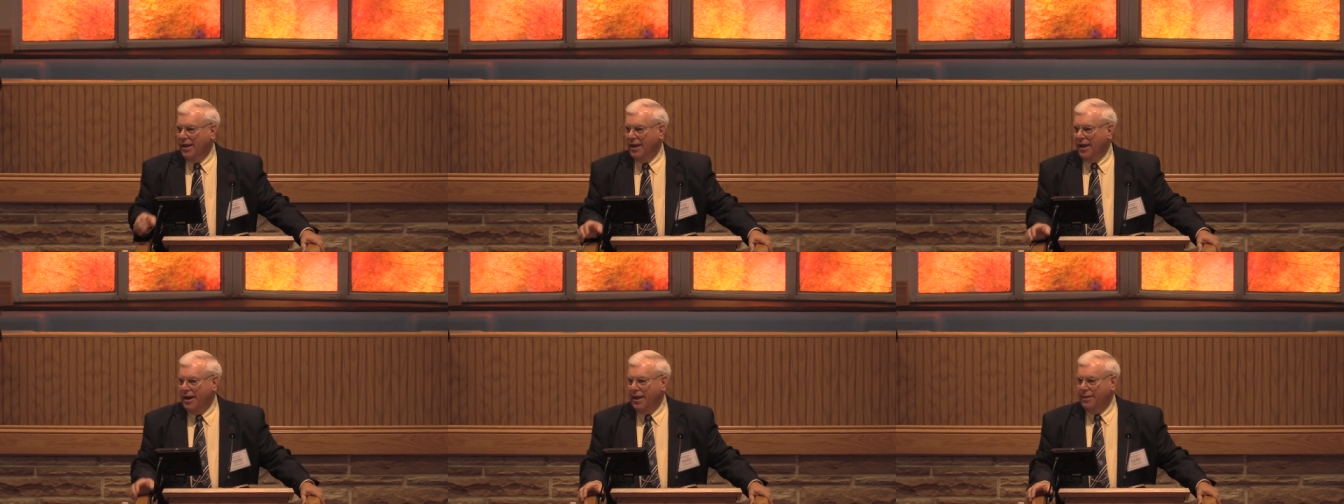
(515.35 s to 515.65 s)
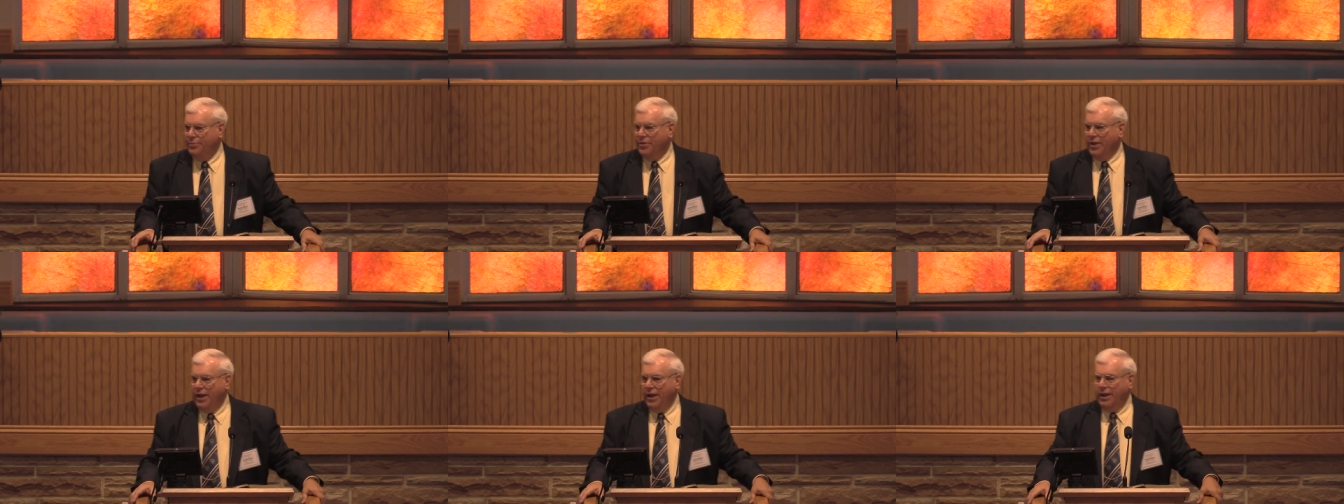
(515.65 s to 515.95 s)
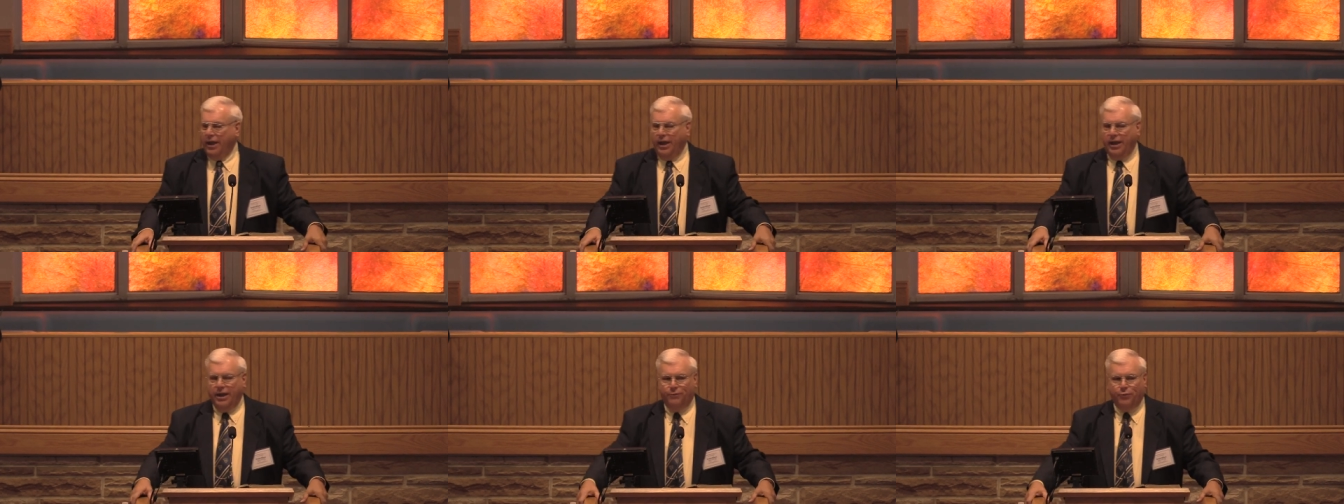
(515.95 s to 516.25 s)
And I'm
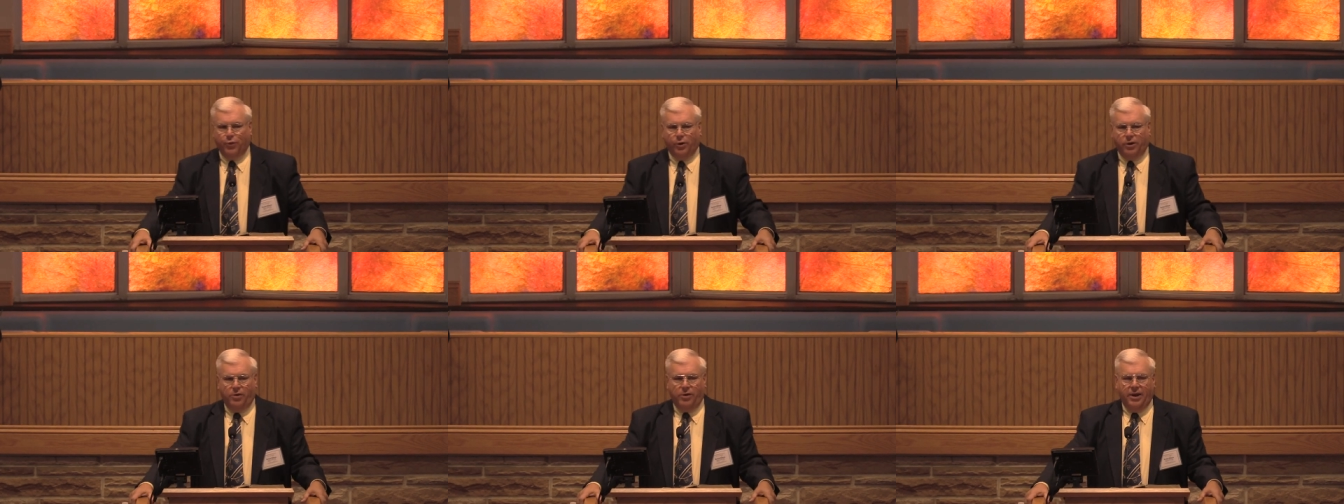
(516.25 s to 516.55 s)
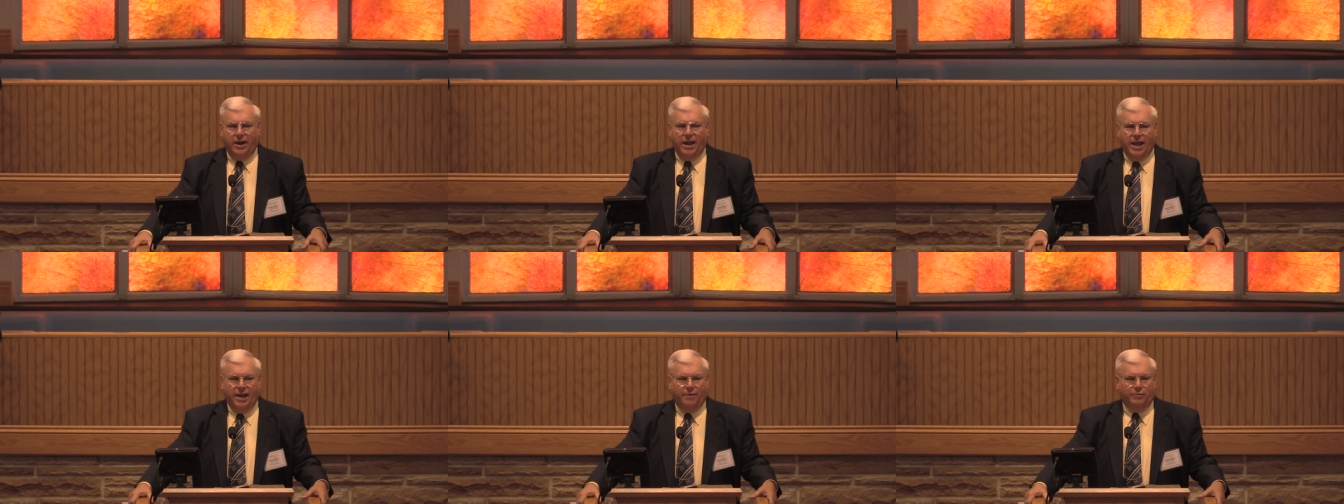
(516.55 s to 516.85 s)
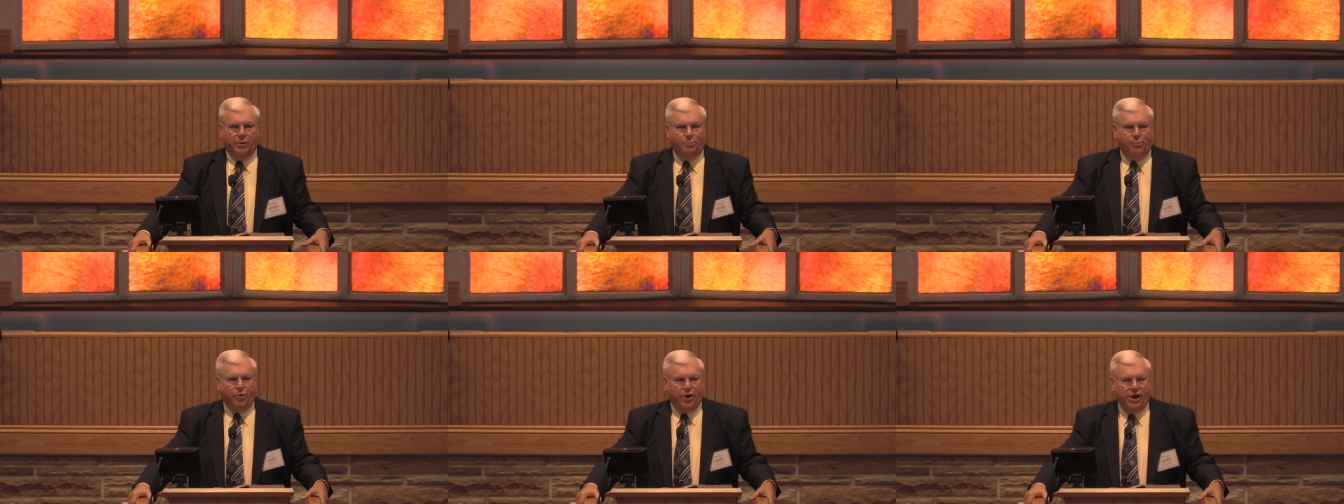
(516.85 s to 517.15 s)
thinking if we're going to
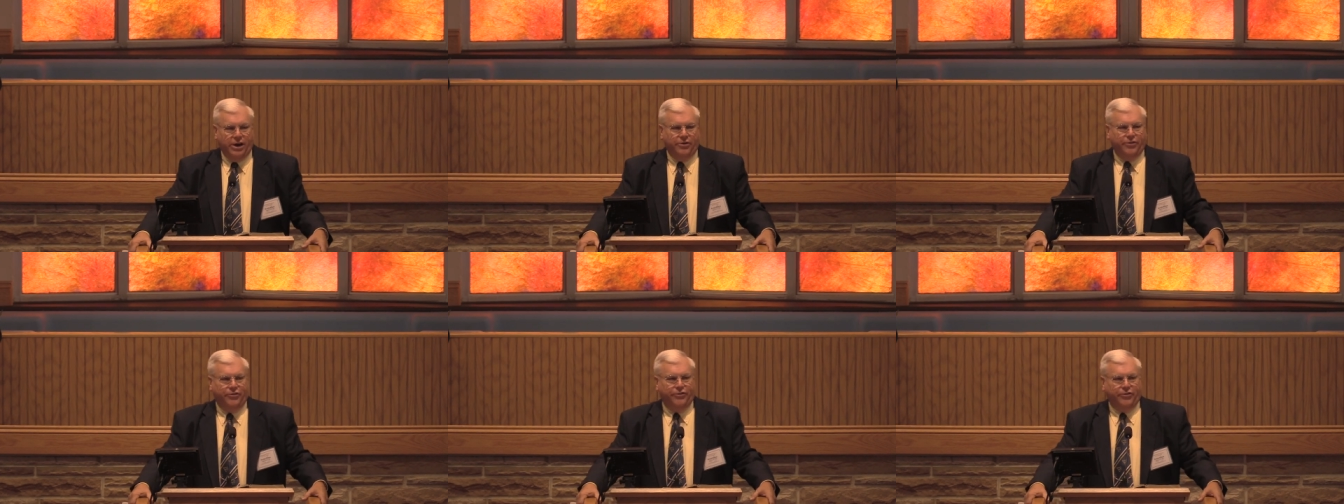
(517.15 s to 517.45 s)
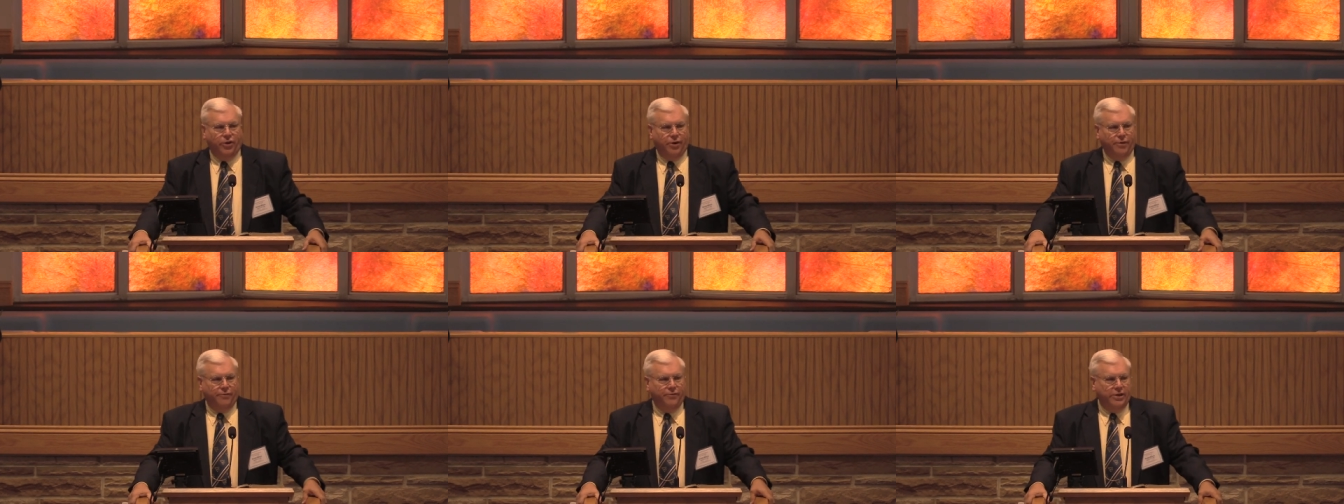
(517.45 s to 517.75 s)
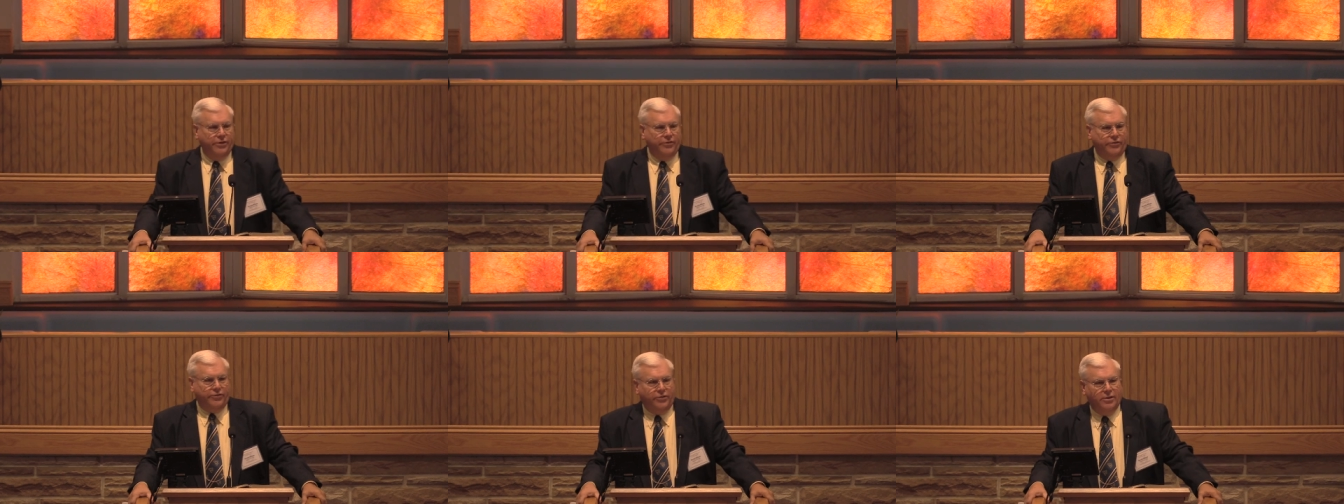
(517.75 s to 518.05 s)
have a prayer
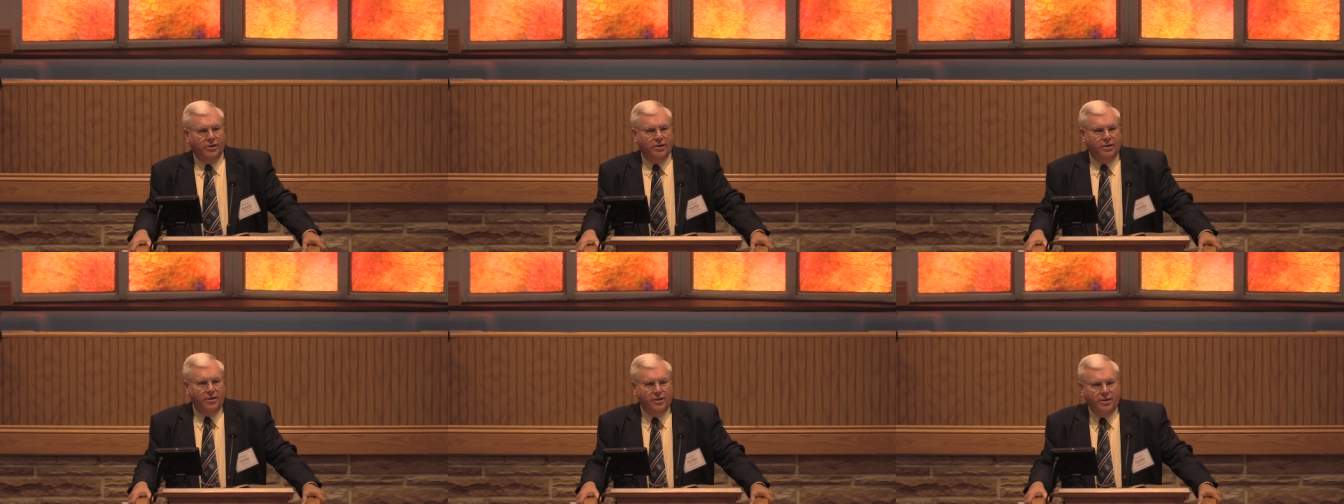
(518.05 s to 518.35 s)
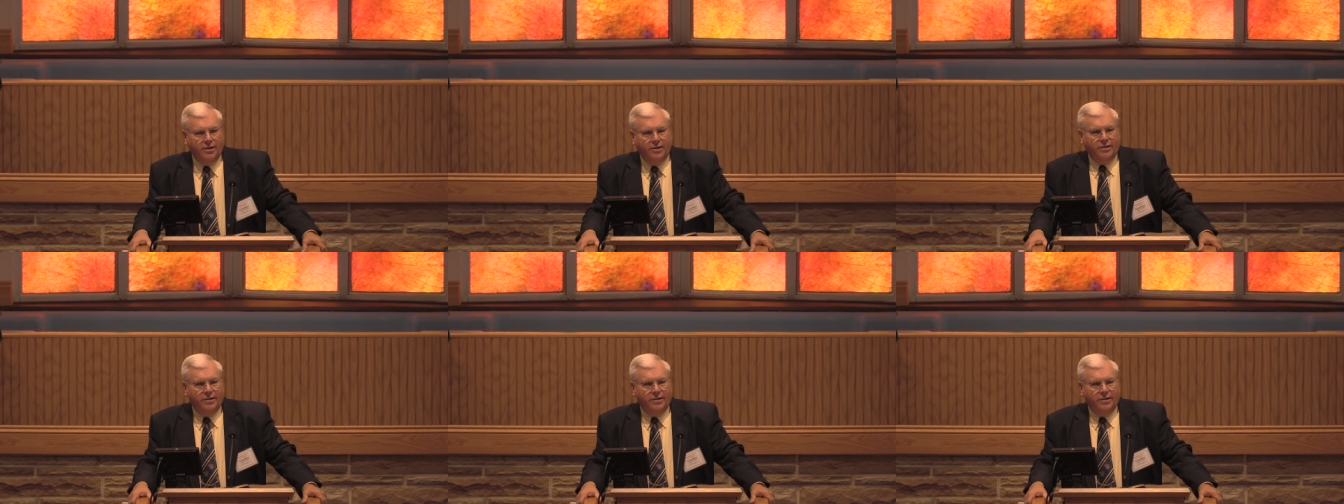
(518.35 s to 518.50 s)
service,